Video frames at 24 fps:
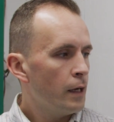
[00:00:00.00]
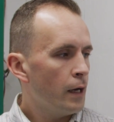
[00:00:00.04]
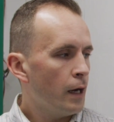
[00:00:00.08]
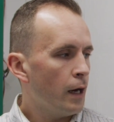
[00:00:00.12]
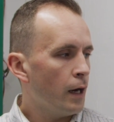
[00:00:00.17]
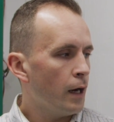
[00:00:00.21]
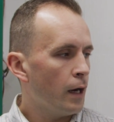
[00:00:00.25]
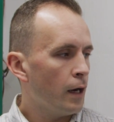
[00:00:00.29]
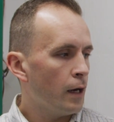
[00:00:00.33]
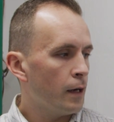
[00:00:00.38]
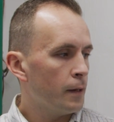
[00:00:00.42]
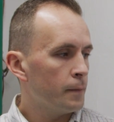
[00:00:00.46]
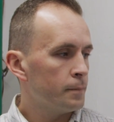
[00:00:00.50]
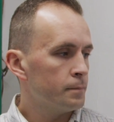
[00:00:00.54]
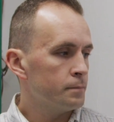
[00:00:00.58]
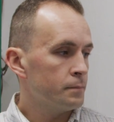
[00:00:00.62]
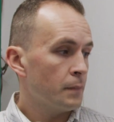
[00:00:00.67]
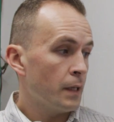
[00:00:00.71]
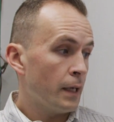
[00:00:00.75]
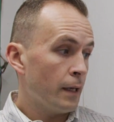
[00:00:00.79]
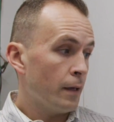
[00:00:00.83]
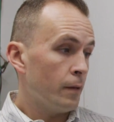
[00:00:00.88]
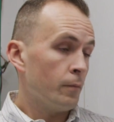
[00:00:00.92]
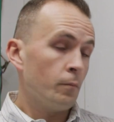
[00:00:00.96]
um,
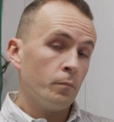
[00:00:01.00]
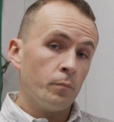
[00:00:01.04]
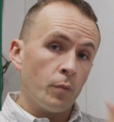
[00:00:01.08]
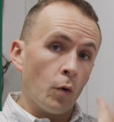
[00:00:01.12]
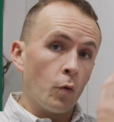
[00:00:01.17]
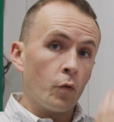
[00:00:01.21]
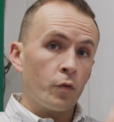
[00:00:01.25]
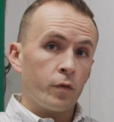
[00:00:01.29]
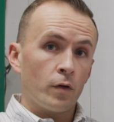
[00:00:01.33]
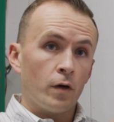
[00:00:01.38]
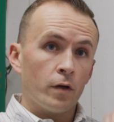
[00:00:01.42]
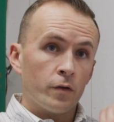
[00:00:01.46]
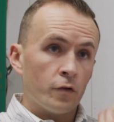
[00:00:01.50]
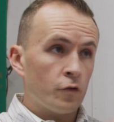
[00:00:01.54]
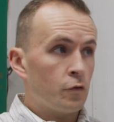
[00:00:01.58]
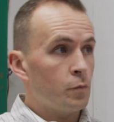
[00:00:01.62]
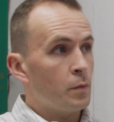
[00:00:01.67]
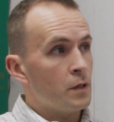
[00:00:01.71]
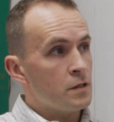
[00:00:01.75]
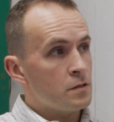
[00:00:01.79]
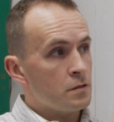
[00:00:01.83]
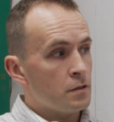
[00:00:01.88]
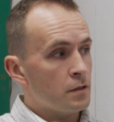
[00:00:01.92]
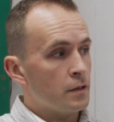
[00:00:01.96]
and both on the
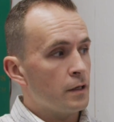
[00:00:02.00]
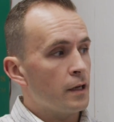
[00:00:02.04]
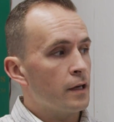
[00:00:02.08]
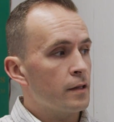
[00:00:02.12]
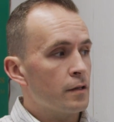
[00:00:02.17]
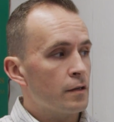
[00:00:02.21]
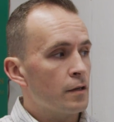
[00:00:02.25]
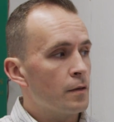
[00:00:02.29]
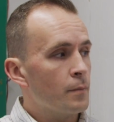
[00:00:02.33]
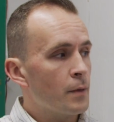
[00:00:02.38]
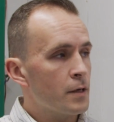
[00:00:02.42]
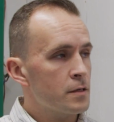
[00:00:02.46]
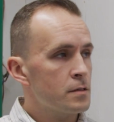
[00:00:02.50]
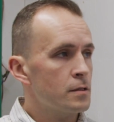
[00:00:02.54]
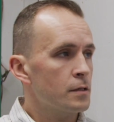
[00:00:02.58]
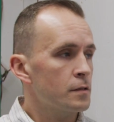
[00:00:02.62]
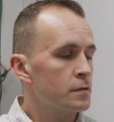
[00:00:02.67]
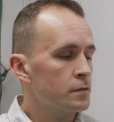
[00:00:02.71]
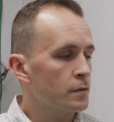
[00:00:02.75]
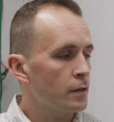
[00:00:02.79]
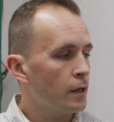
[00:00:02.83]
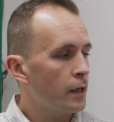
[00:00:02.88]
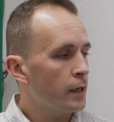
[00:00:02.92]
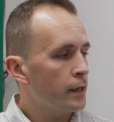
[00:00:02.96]
space heating and the domestic
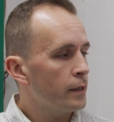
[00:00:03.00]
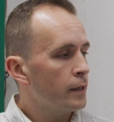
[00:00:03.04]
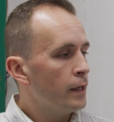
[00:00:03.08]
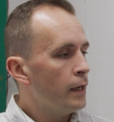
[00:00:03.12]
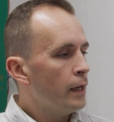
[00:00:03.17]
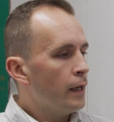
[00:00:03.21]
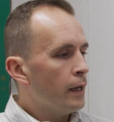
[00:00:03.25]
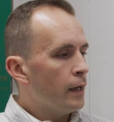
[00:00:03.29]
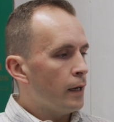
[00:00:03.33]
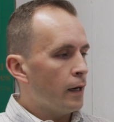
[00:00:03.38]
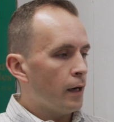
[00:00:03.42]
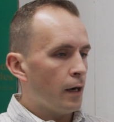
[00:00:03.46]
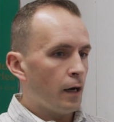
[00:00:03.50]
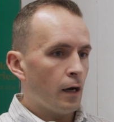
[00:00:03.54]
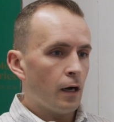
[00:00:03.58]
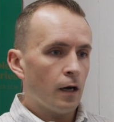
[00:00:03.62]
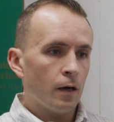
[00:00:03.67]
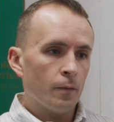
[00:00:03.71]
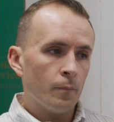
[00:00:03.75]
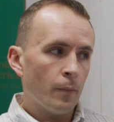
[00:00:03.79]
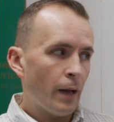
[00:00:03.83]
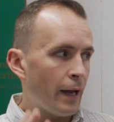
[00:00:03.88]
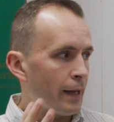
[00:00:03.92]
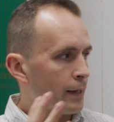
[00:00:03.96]
side.
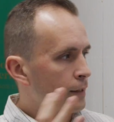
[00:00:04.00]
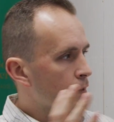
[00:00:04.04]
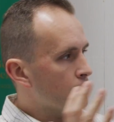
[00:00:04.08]
Um, at a